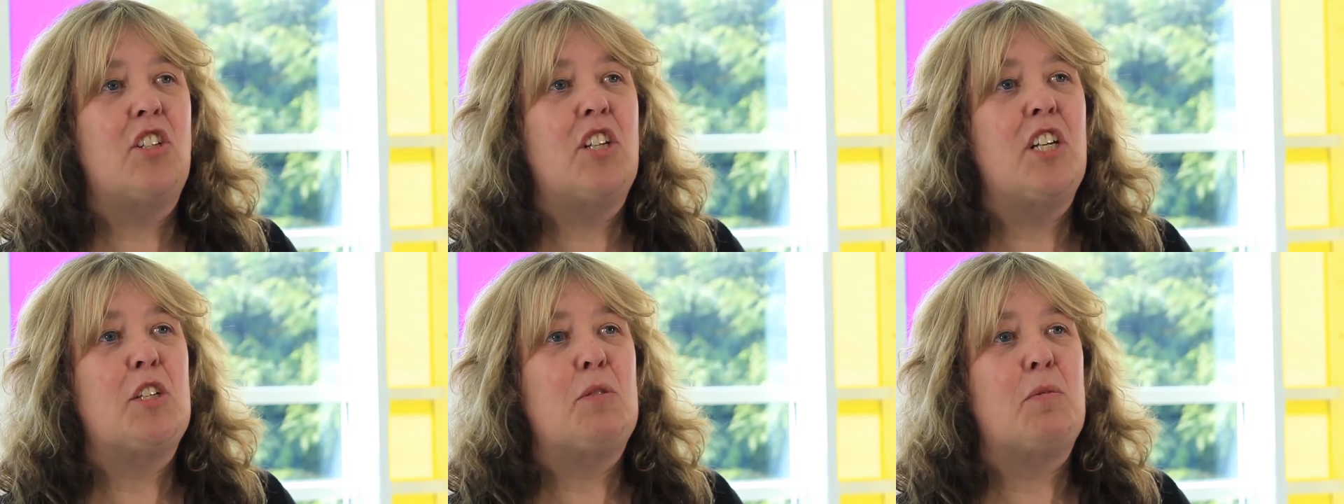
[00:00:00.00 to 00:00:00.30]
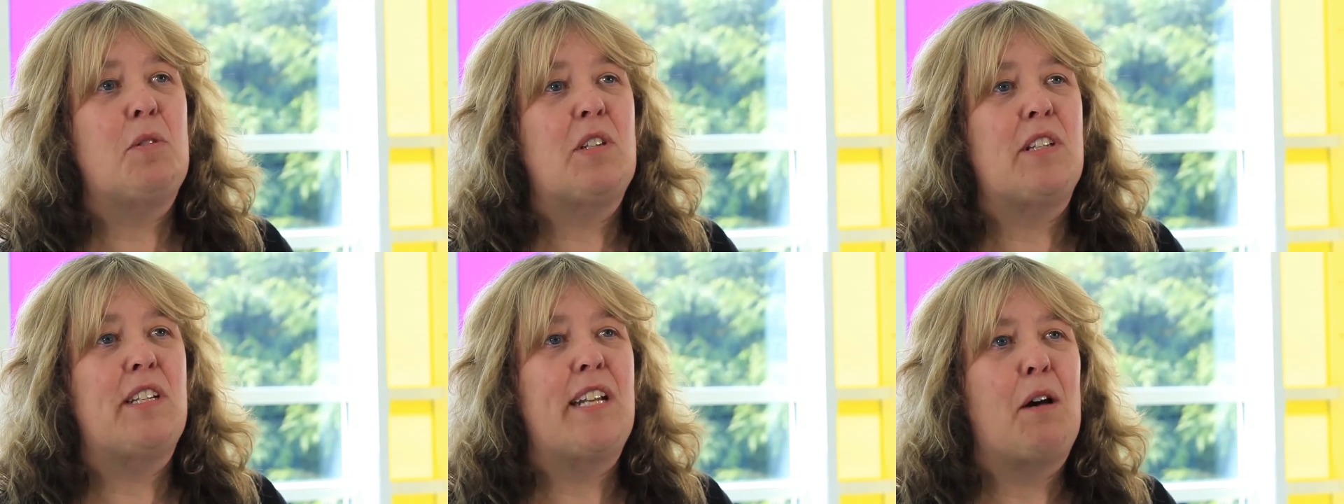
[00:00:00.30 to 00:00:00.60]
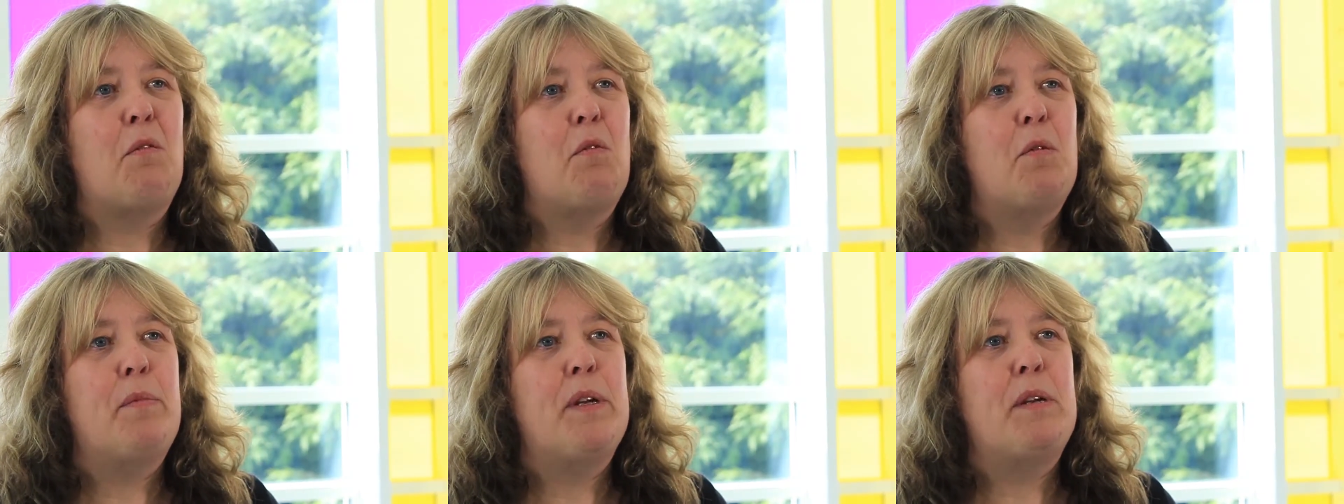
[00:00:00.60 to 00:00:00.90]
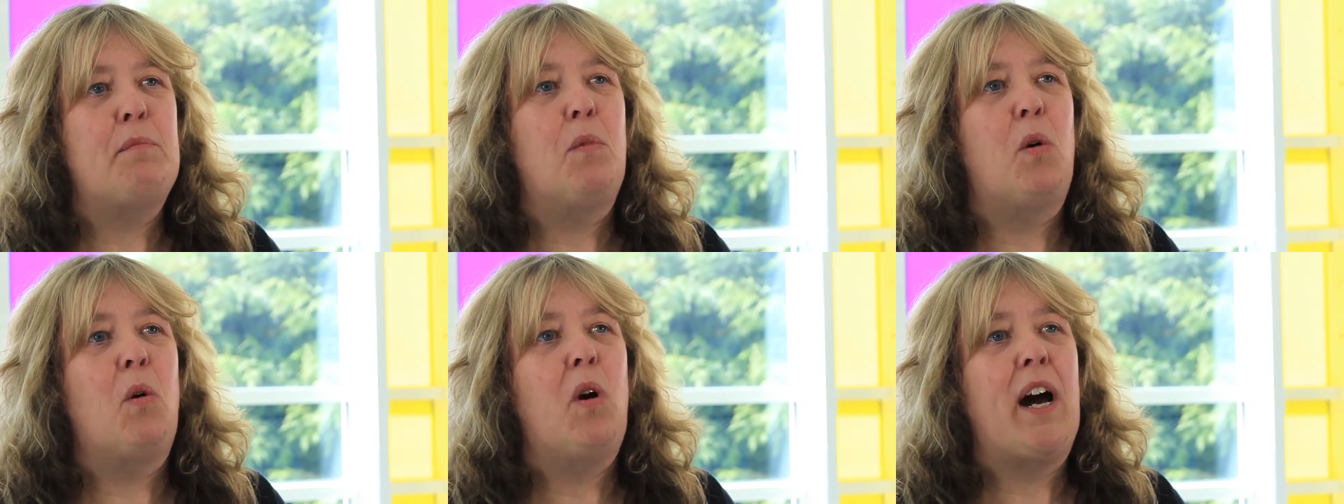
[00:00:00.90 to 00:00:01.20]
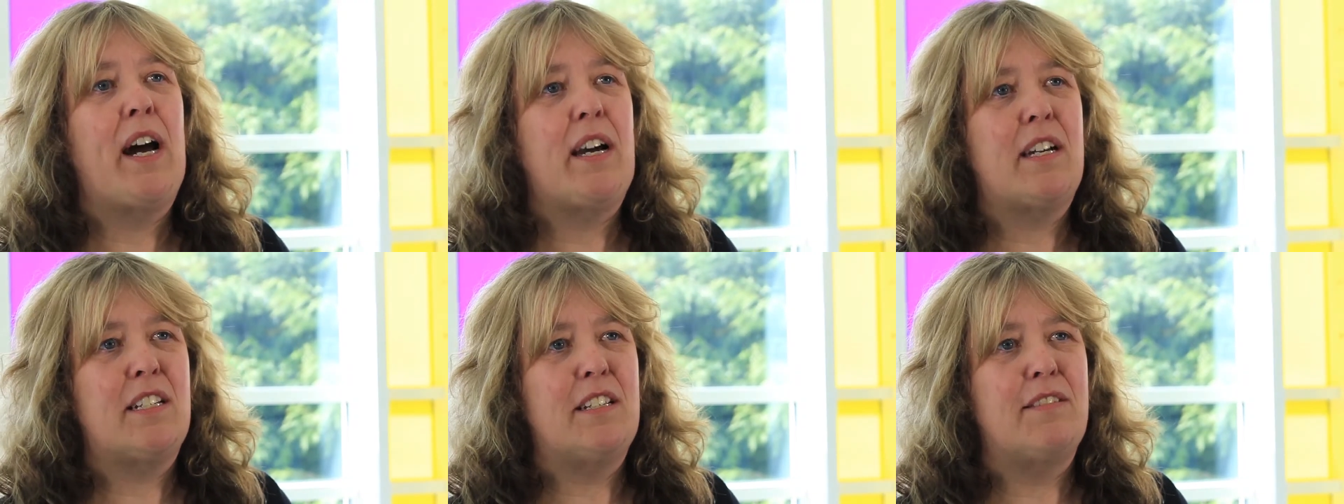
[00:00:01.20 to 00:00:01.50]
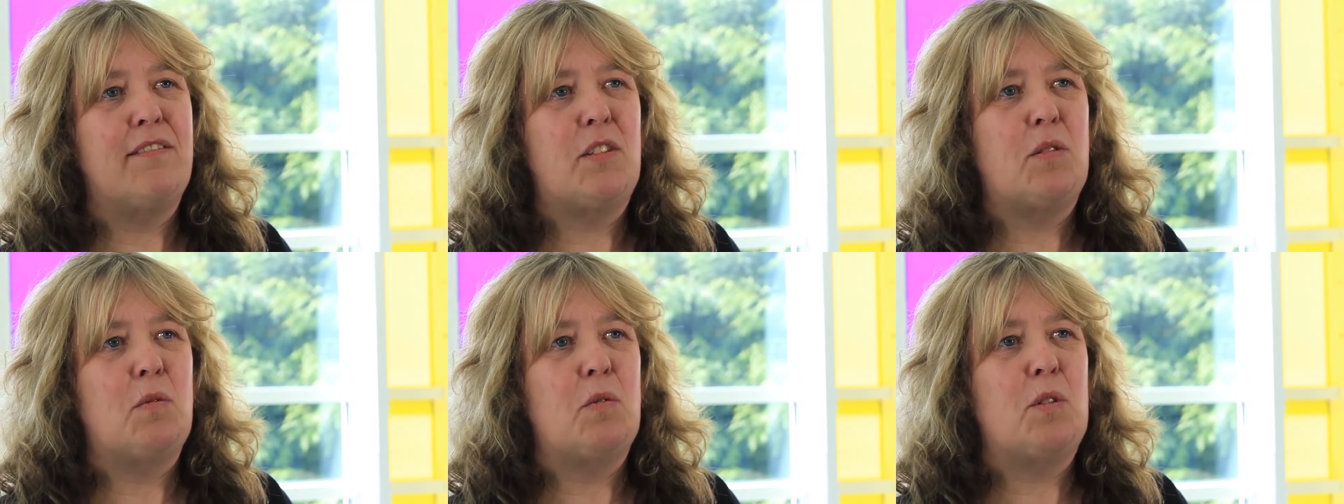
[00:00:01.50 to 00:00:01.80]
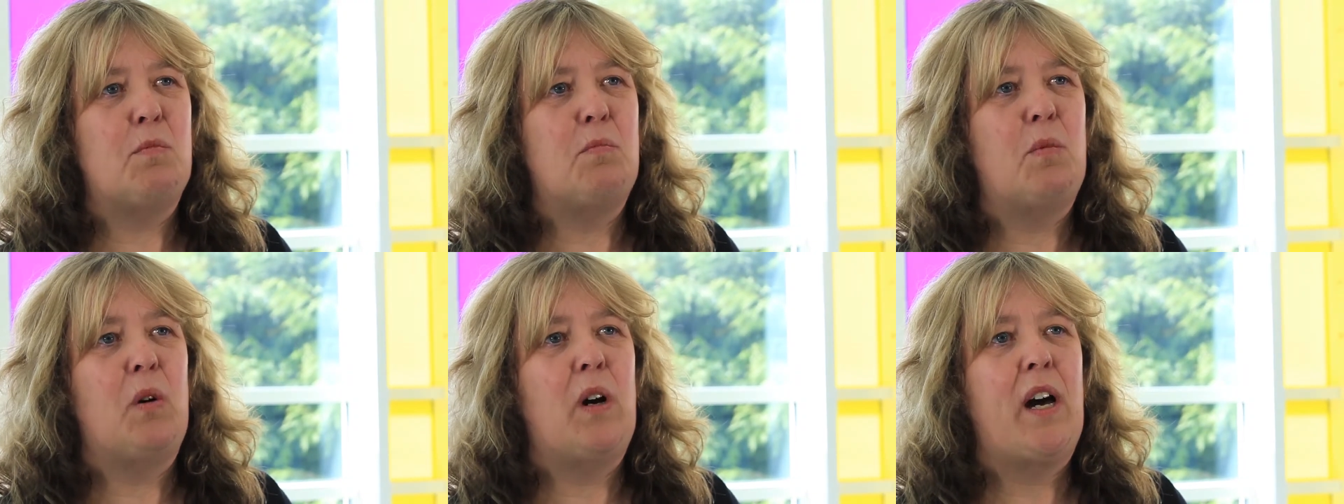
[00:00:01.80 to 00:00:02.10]
changed because now we're being more active, so it's
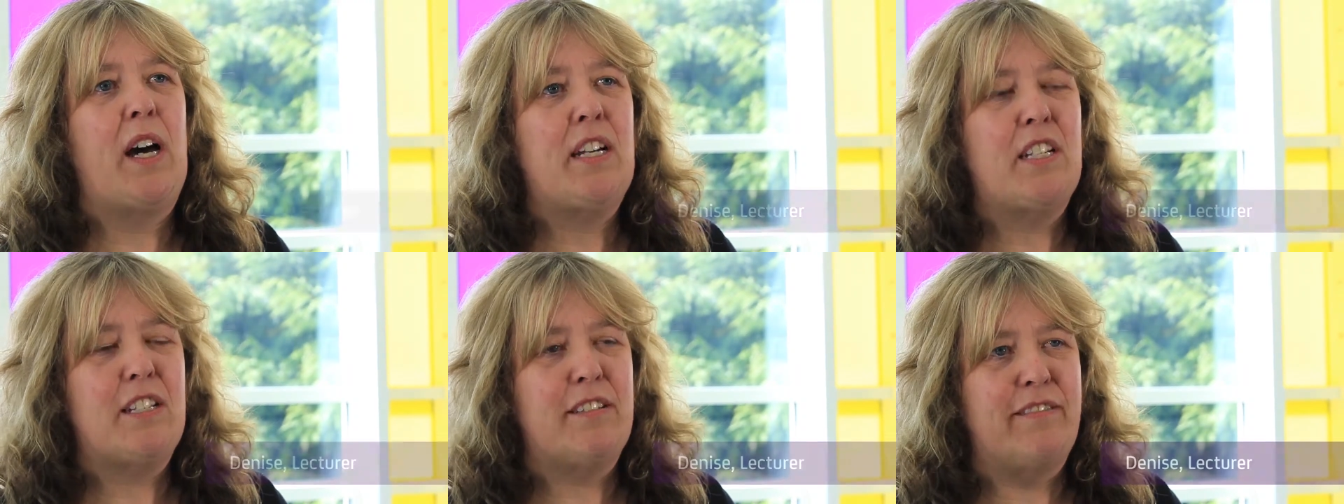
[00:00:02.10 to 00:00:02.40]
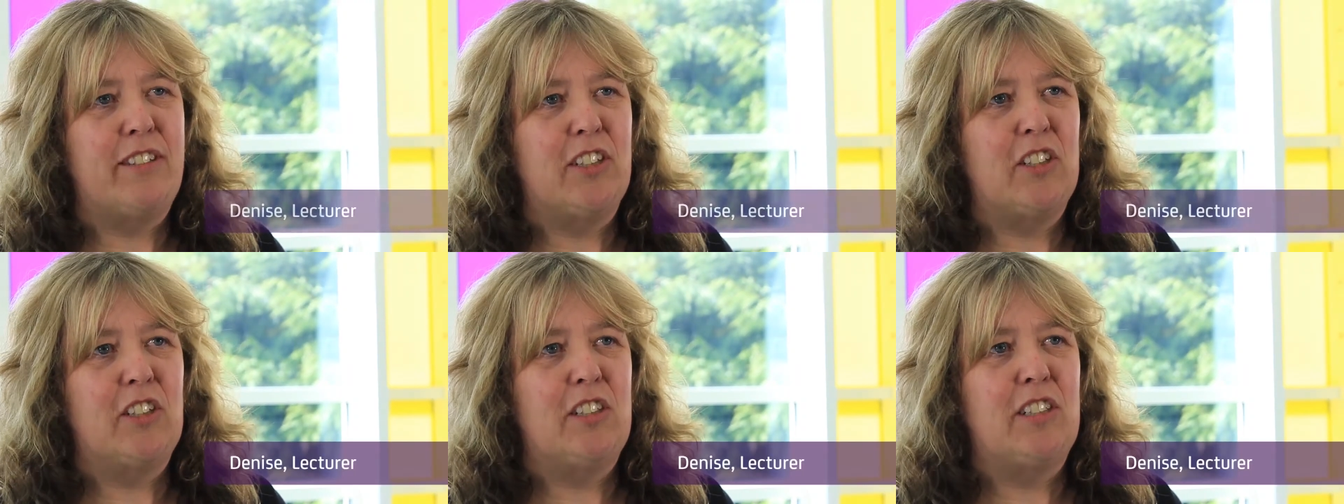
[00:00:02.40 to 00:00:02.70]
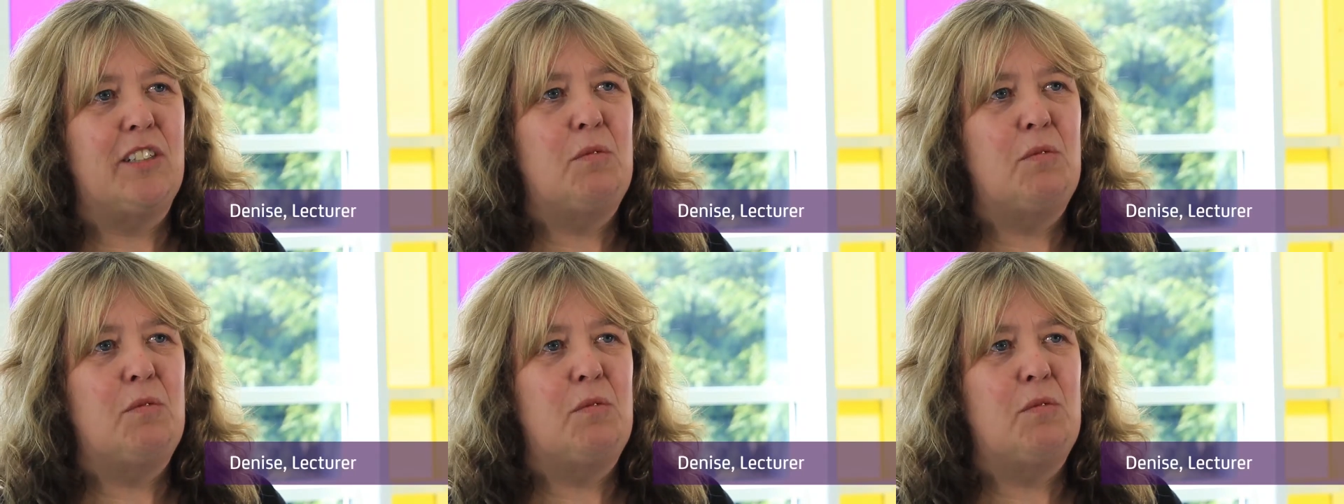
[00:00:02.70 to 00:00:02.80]
more active learning.